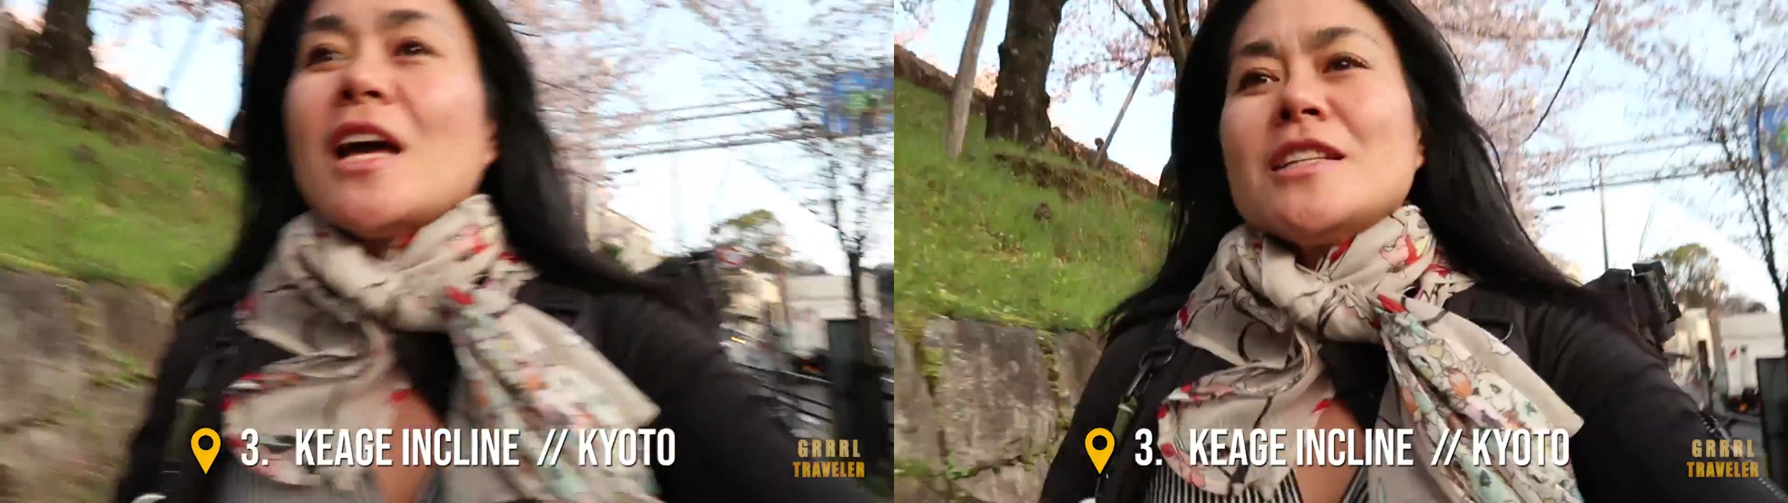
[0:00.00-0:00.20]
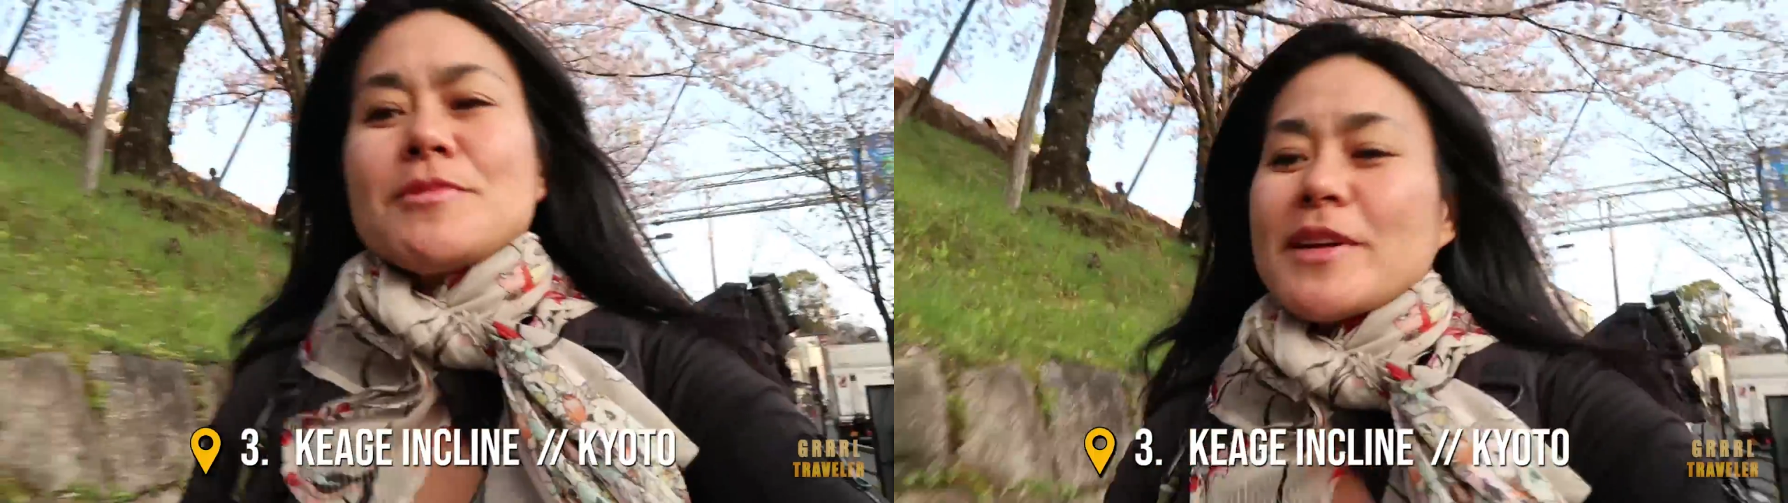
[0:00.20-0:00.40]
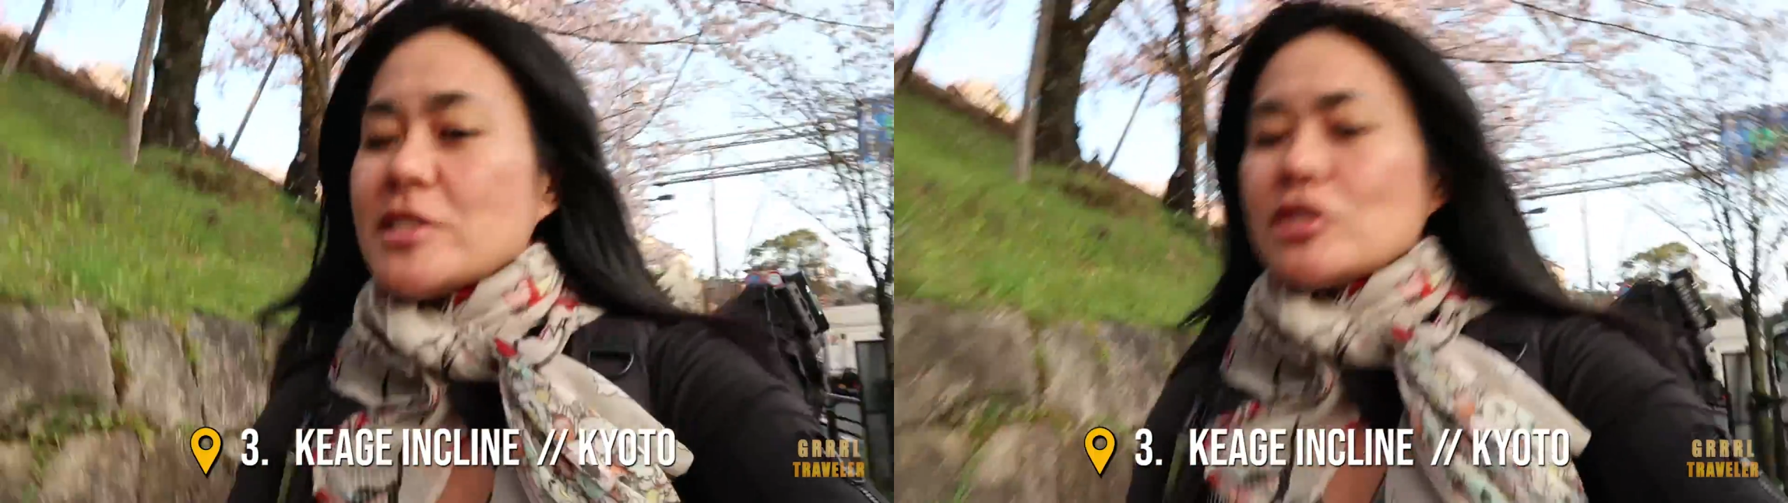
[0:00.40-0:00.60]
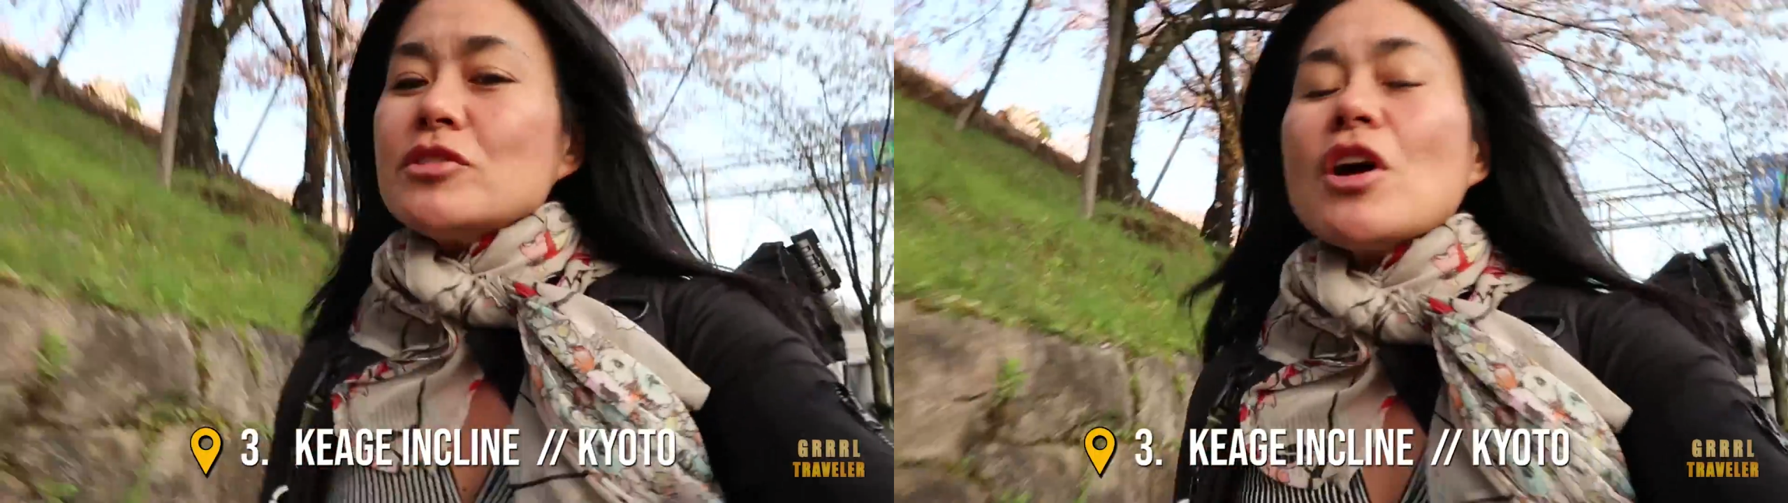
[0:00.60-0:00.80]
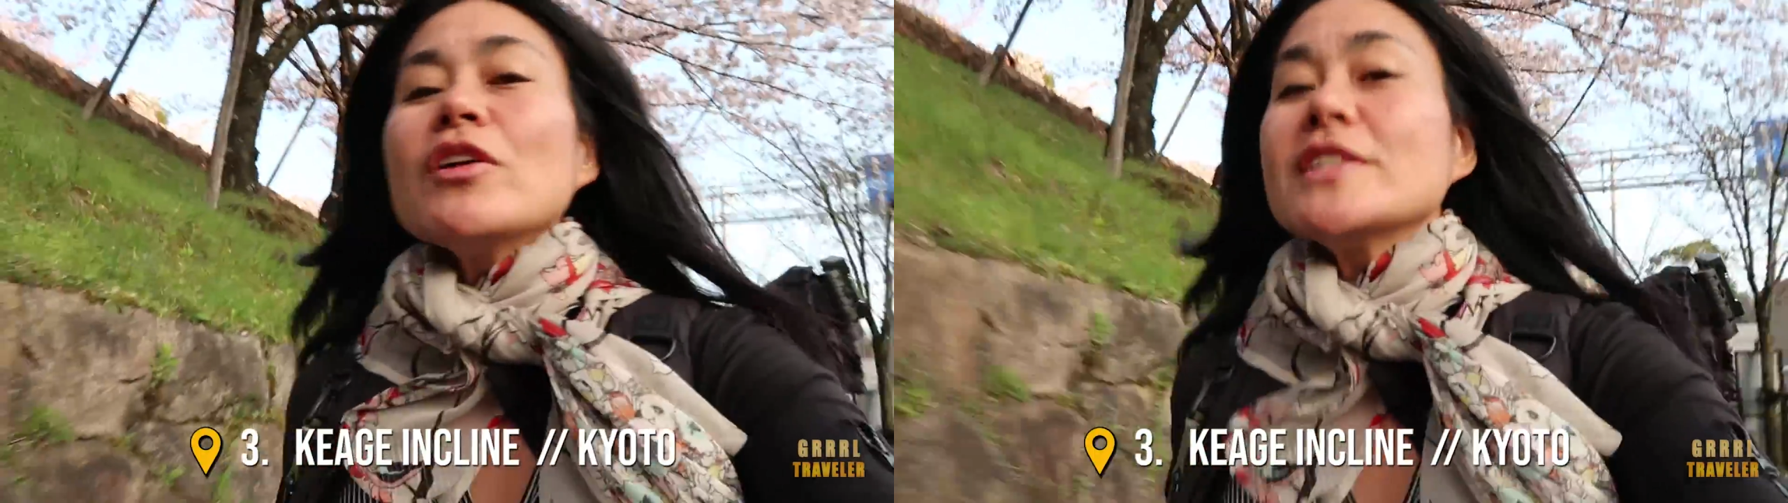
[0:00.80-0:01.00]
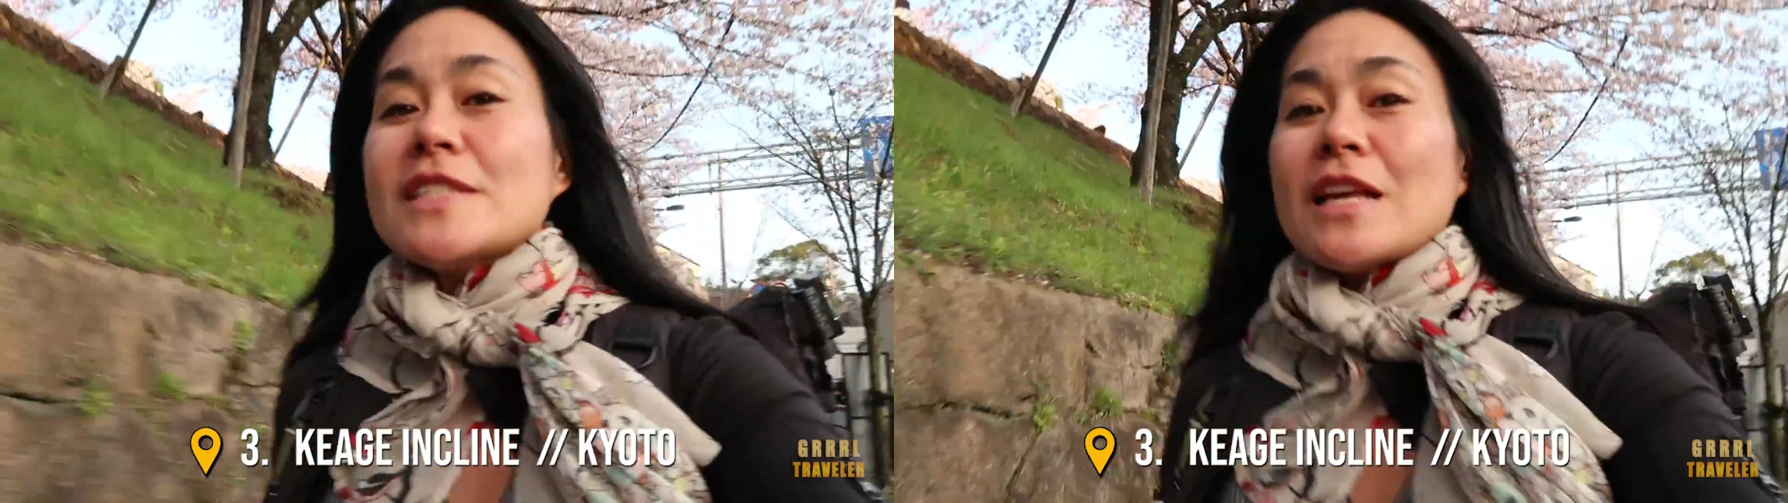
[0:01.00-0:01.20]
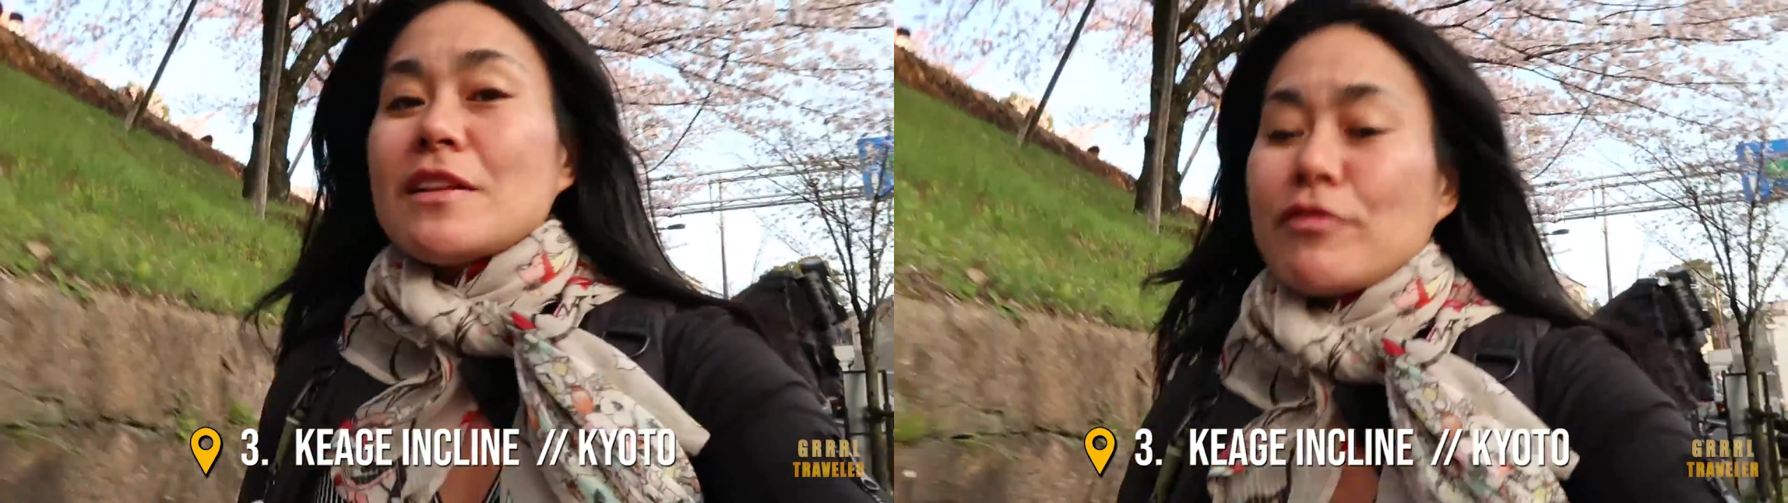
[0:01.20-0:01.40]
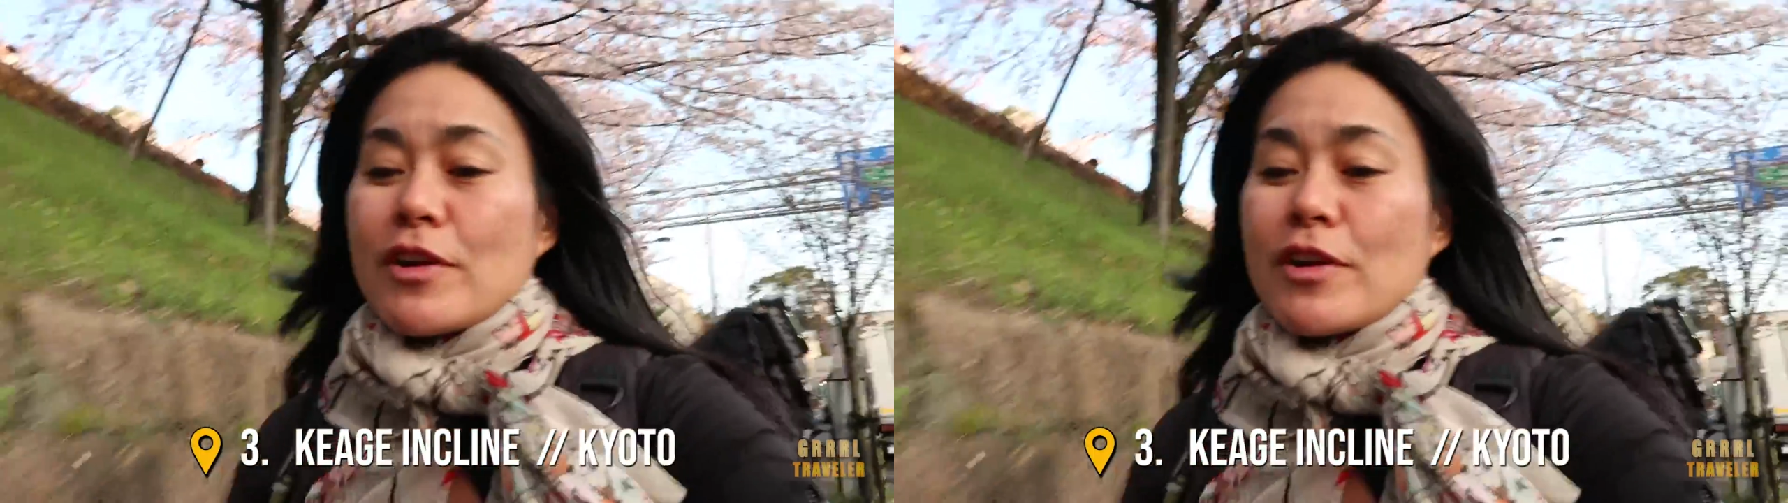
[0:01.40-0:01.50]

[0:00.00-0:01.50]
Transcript: As well as you'll notice it